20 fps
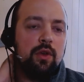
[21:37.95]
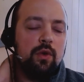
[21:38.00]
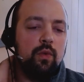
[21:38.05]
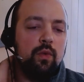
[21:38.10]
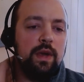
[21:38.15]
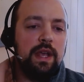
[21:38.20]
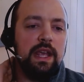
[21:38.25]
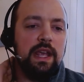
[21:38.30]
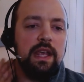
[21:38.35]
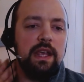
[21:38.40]

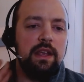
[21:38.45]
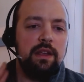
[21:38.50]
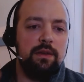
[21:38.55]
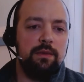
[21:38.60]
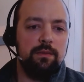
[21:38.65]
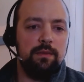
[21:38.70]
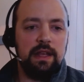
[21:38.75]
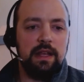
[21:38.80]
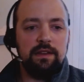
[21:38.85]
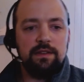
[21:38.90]
We
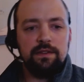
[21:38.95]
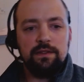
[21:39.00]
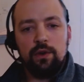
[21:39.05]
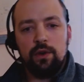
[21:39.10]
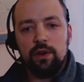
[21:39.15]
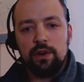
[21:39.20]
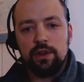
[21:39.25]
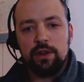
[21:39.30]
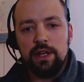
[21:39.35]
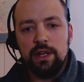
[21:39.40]

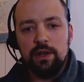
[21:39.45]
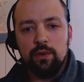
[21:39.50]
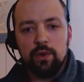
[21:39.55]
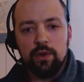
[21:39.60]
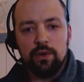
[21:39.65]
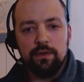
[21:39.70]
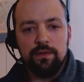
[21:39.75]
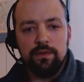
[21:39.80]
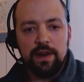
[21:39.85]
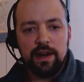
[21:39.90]
historically
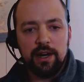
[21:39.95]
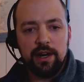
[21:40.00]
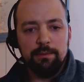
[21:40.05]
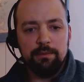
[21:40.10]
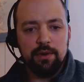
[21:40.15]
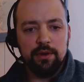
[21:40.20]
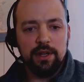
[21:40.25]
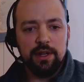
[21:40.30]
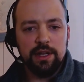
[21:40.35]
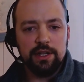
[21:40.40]
were very
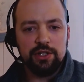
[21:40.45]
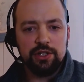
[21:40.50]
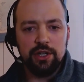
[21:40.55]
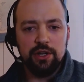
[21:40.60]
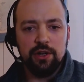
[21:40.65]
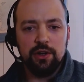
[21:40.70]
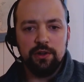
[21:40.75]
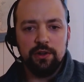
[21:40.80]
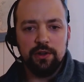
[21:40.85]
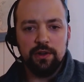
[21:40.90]
bullish
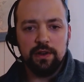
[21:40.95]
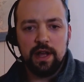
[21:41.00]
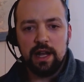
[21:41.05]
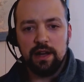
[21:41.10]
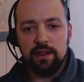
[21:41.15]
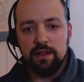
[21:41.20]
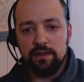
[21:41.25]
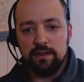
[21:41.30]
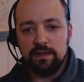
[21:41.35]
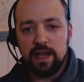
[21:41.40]
and owned a
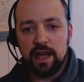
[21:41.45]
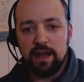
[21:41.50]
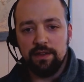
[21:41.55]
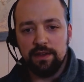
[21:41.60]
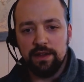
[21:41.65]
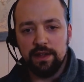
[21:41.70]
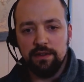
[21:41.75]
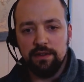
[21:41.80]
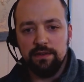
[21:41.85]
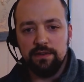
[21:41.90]
lot in the
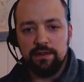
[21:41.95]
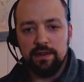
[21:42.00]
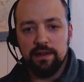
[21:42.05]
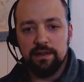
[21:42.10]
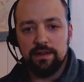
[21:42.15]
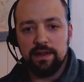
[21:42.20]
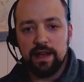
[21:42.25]
Southeast and